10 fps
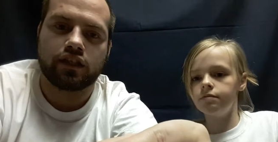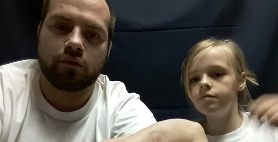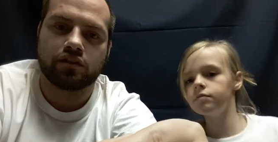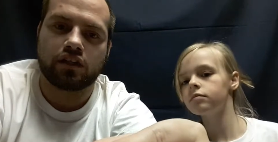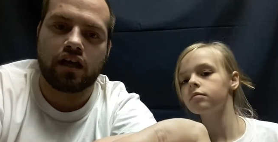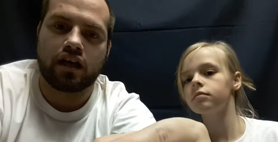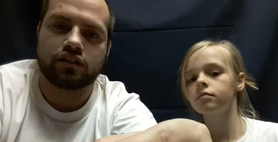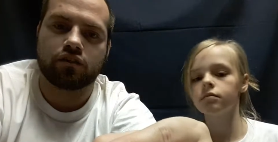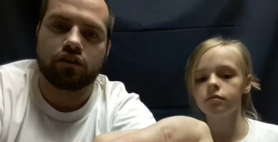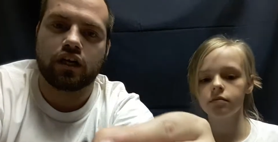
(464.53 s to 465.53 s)
Speaker 1: Same as the last
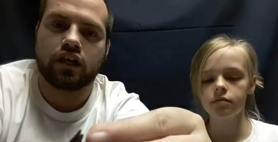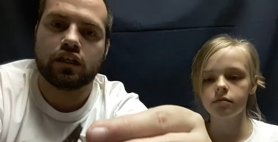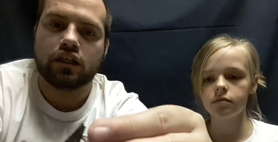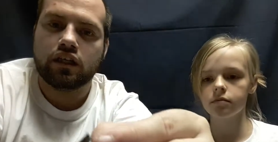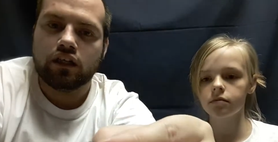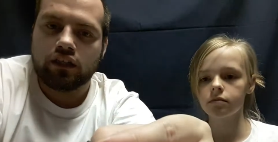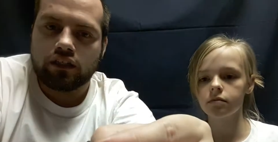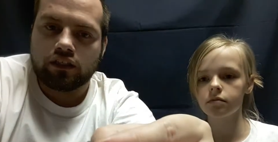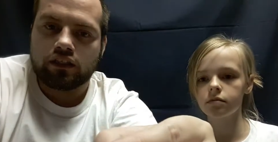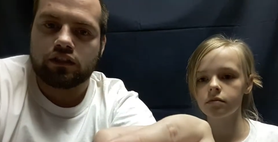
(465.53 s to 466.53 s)
one, right?
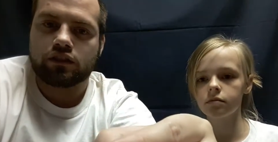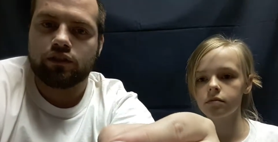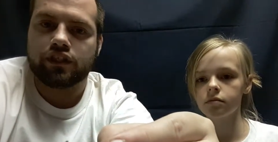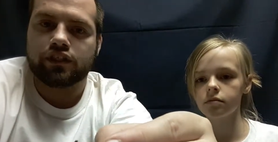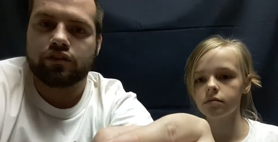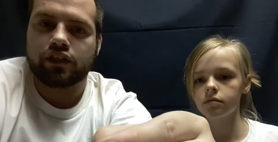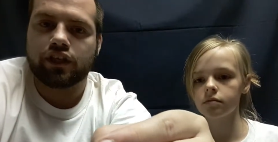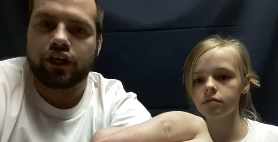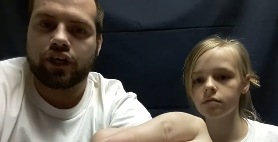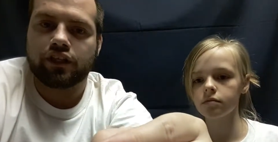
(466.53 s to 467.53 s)
Squeeze it really
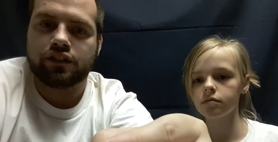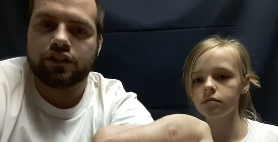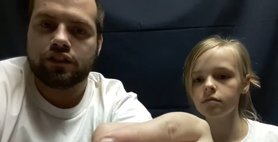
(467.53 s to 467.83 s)
good.